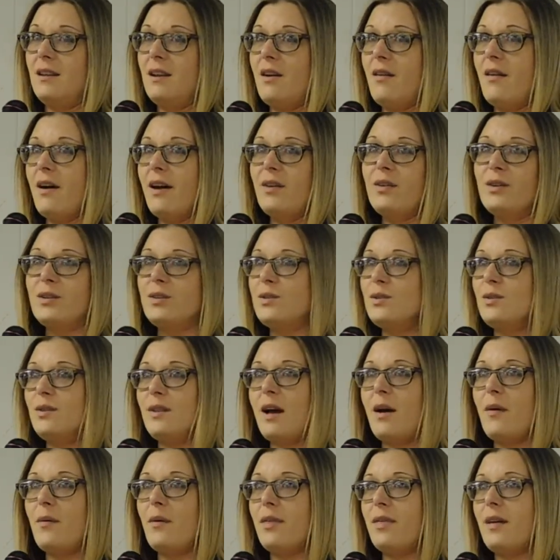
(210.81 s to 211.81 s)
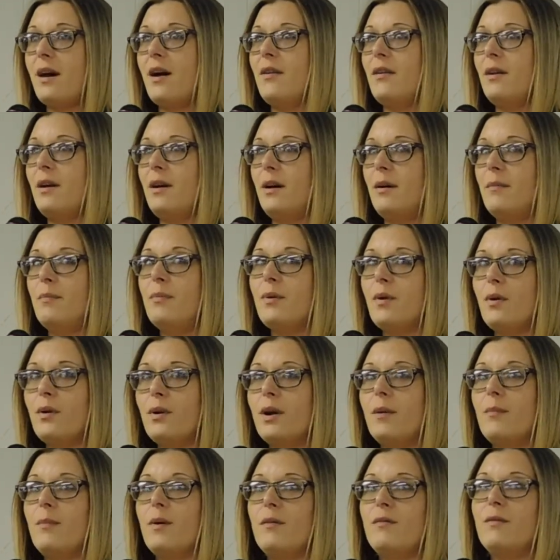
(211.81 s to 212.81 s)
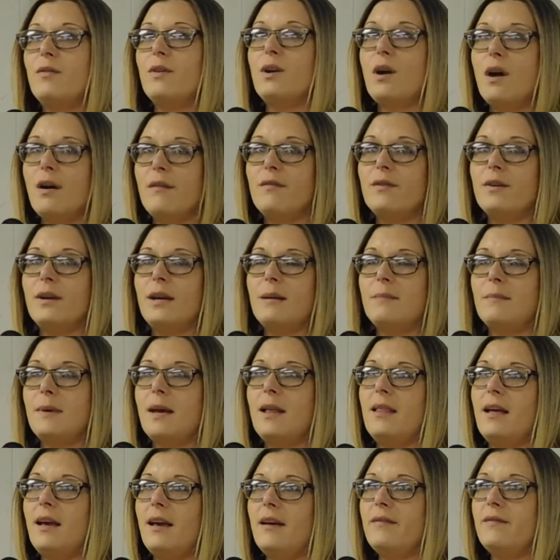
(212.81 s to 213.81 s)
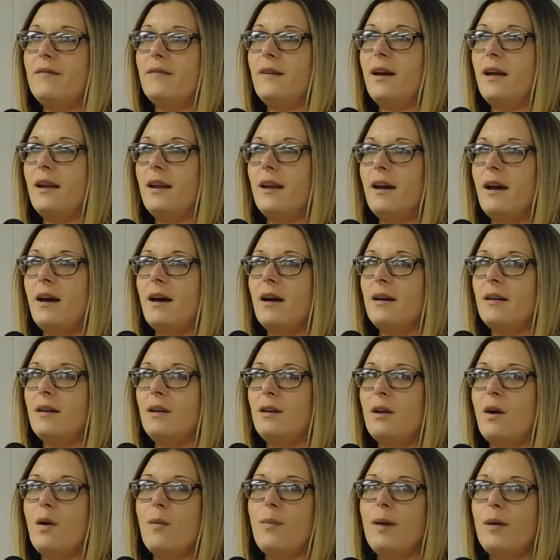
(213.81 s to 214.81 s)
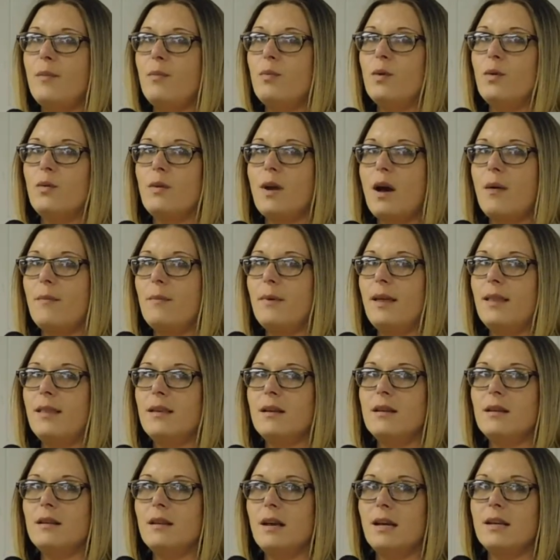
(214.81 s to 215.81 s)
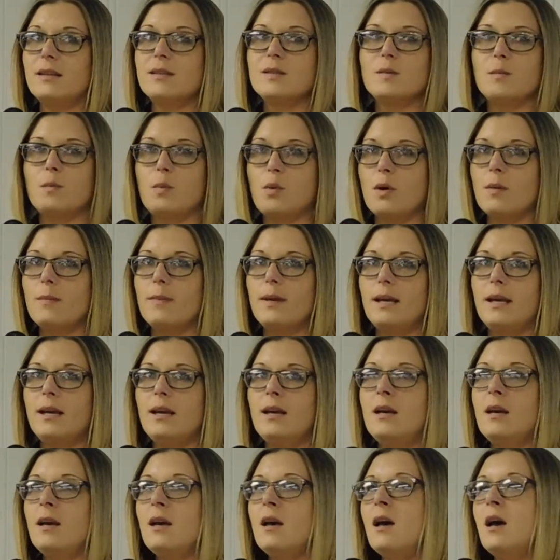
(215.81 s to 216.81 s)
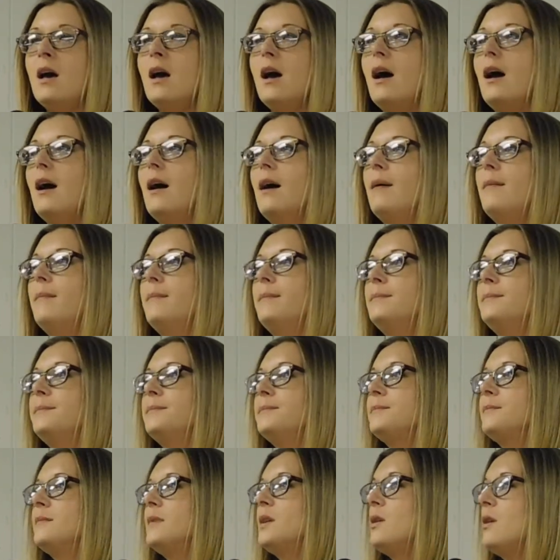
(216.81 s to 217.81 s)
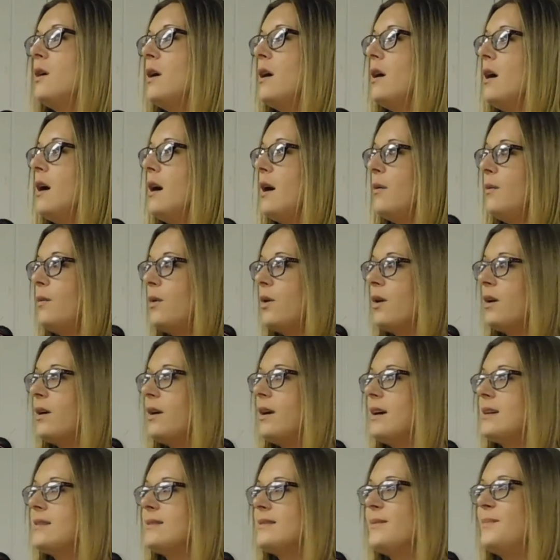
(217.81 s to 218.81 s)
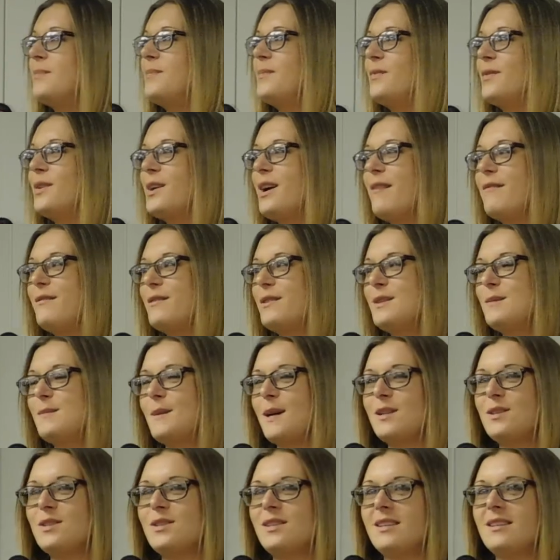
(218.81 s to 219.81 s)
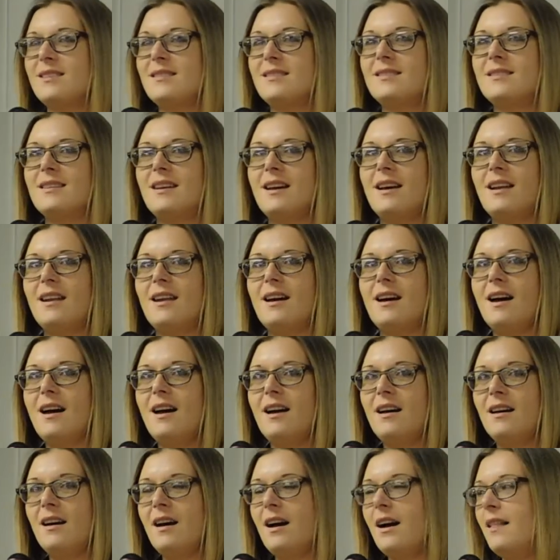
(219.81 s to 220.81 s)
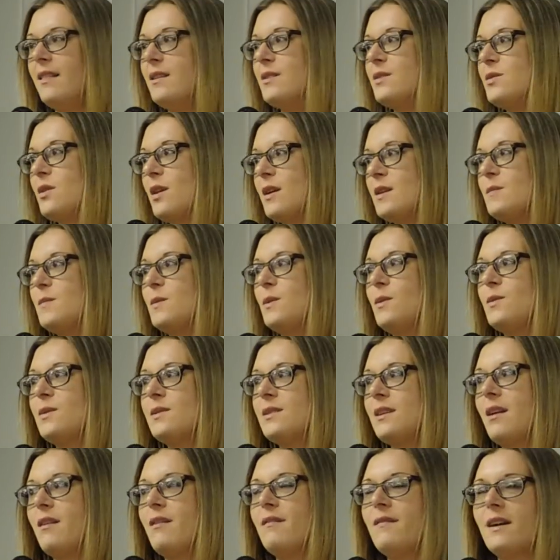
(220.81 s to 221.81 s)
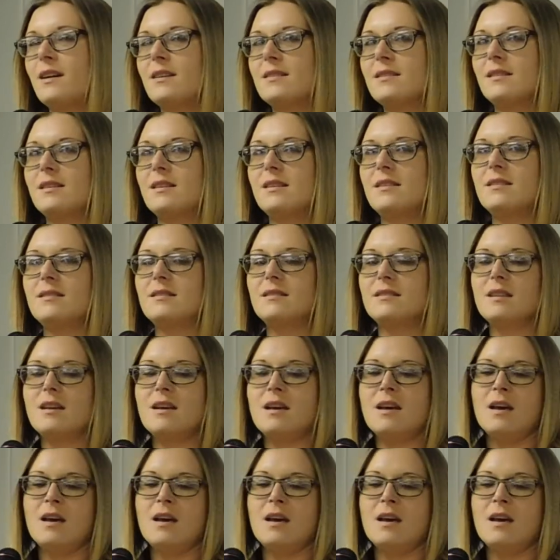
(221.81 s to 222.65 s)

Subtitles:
I couldn't do that without a program of recovery in my life and people around me that support me. I work as a recovery specialist at Islands Hospital Center of Excellence.